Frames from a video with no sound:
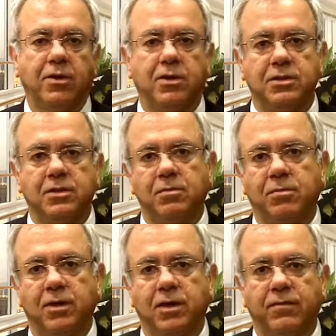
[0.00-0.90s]
and cause a
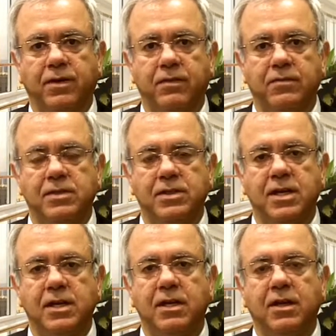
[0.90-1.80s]
proliferative
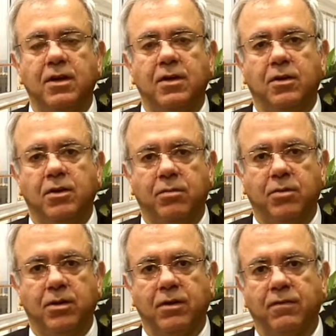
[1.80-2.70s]
G N or a
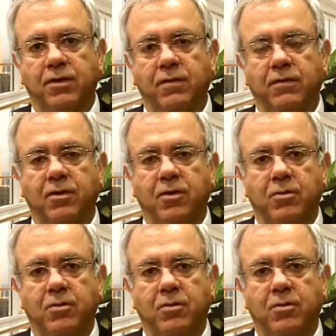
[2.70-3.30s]
proliferative